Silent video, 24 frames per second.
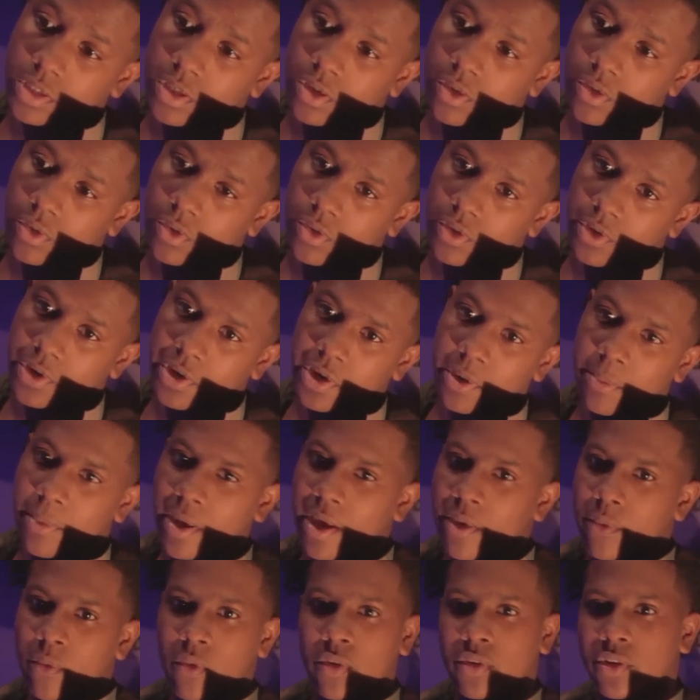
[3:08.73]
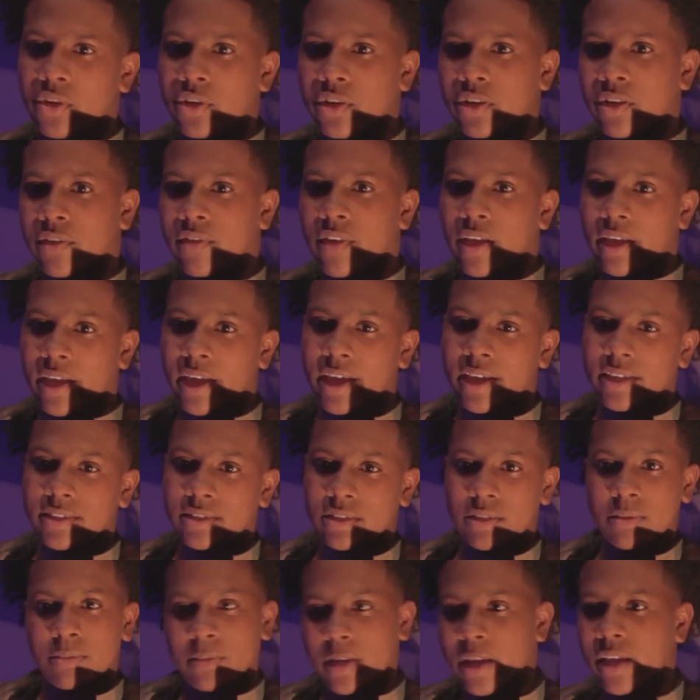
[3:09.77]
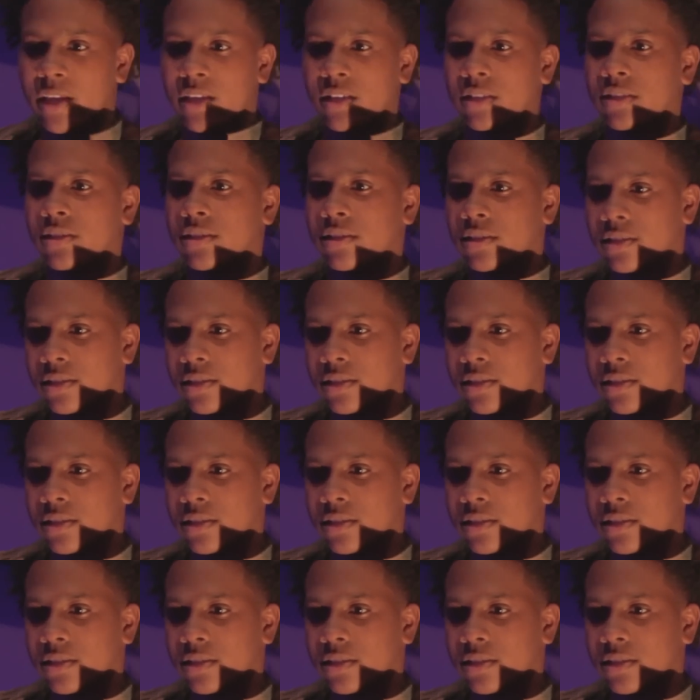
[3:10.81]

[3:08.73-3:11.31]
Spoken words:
So, everybody want to hear if I got something next.